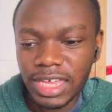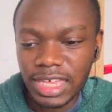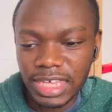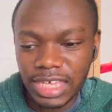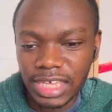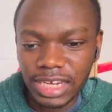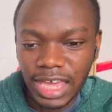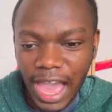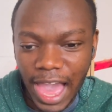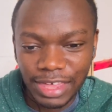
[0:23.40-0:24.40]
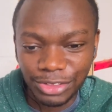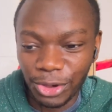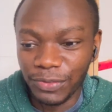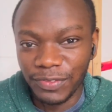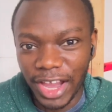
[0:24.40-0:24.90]
It has
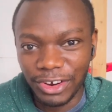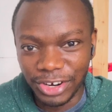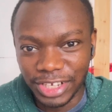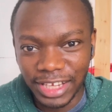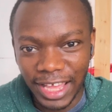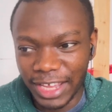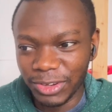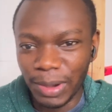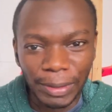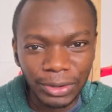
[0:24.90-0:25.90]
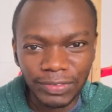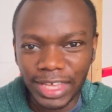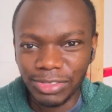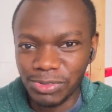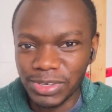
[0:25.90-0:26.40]
gone viral. I know I'm kind of
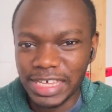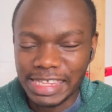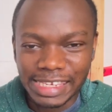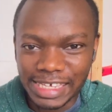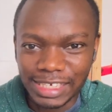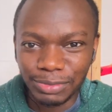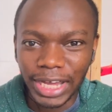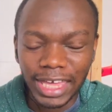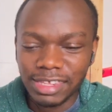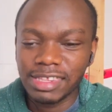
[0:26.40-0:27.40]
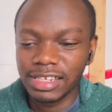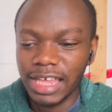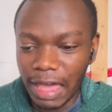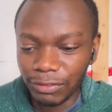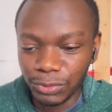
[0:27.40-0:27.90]
like 2 days late, but I still
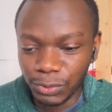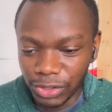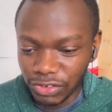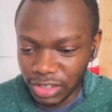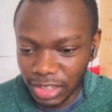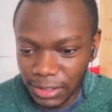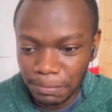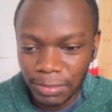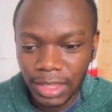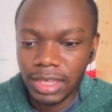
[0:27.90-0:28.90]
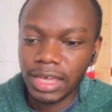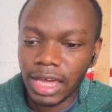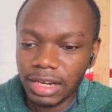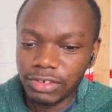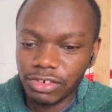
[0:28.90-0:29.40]
haven't watched it,
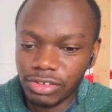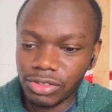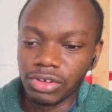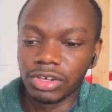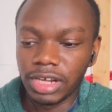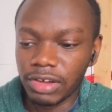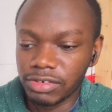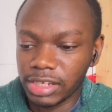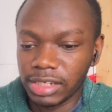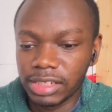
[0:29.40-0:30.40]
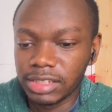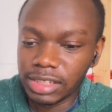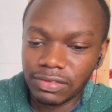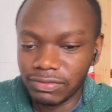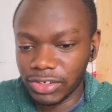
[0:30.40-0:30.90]
and I just thought, I recently
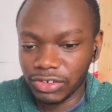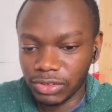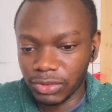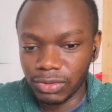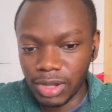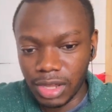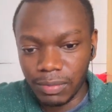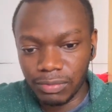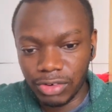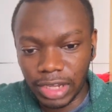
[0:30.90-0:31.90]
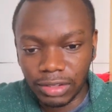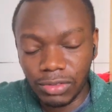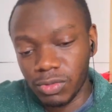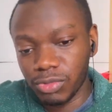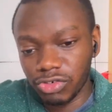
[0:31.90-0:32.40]
did a video reacting
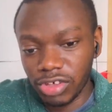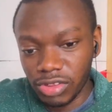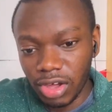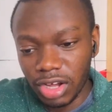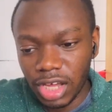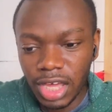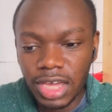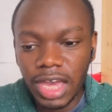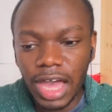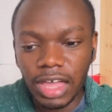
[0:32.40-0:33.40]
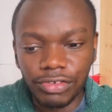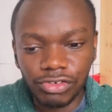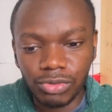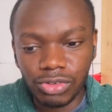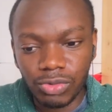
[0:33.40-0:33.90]
to Putri's song and
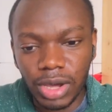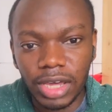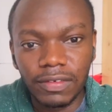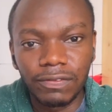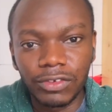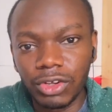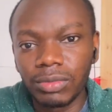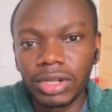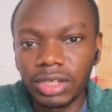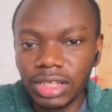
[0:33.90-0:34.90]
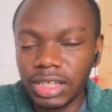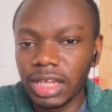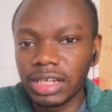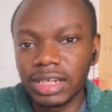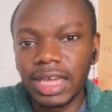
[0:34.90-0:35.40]
she was quite phenomenal in that
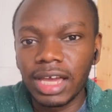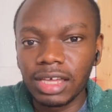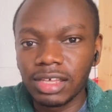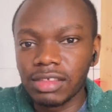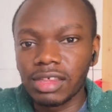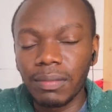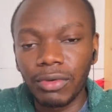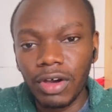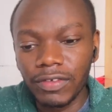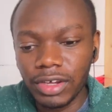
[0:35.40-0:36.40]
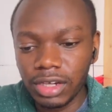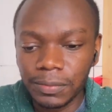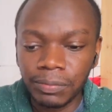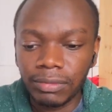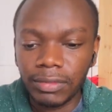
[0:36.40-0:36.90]
Lady Gaga's cover,
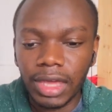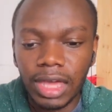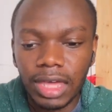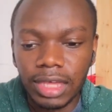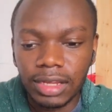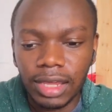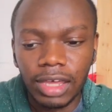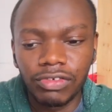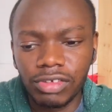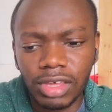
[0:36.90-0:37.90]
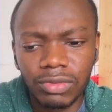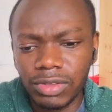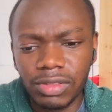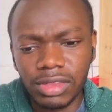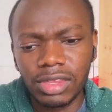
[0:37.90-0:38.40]
and I just can't wait
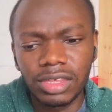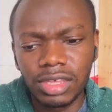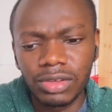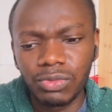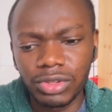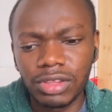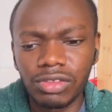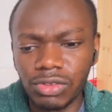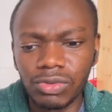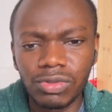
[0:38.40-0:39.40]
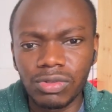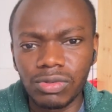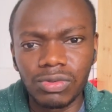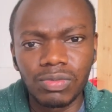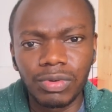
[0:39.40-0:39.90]
to see what this
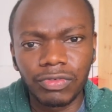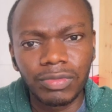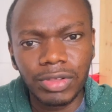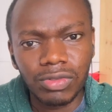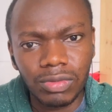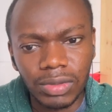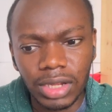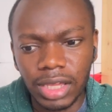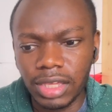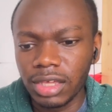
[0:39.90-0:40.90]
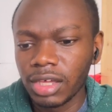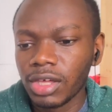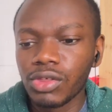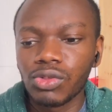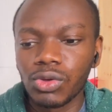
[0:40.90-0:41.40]
YouTube performance will be like.
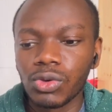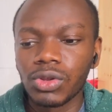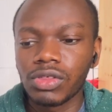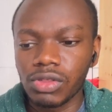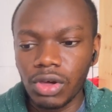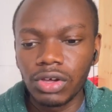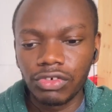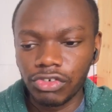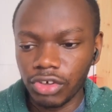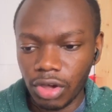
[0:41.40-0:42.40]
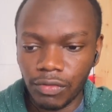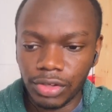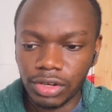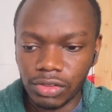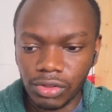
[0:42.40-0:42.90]
So the song she
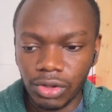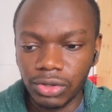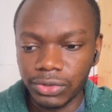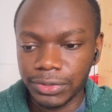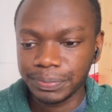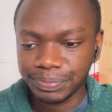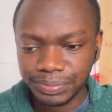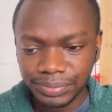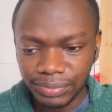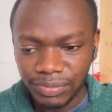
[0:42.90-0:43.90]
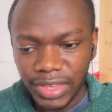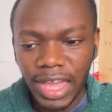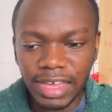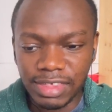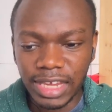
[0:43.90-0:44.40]
covered is called
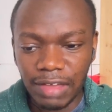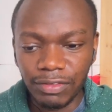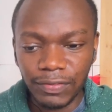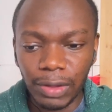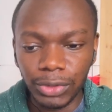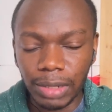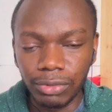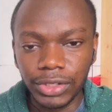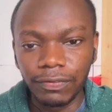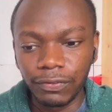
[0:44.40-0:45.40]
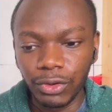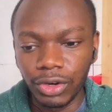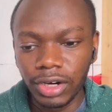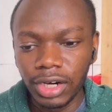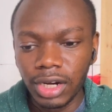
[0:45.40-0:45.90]
I Still Haven't Found What I'm Looking For,